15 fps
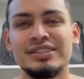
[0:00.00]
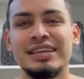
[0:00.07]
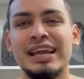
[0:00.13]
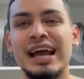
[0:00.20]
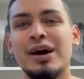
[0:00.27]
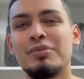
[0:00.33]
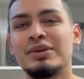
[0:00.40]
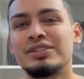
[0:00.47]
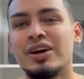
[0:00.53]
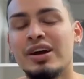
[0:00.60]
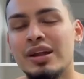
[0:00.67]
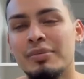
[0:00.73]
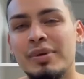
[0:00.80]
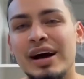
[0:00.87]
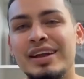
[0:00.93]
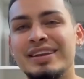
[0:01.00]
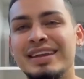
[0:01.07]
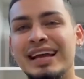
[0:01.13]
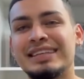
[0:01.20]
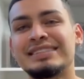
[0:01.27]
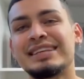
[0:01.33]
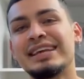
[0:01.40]
Today I'll be talking about
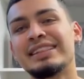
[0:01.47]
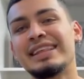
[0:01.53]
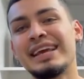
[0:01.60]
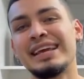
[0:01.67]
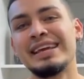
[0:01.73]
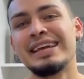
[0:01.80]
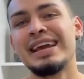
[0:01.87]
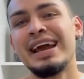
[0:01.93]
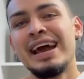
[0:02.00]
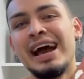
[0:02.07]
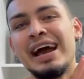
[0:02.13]
Next Gay Thing.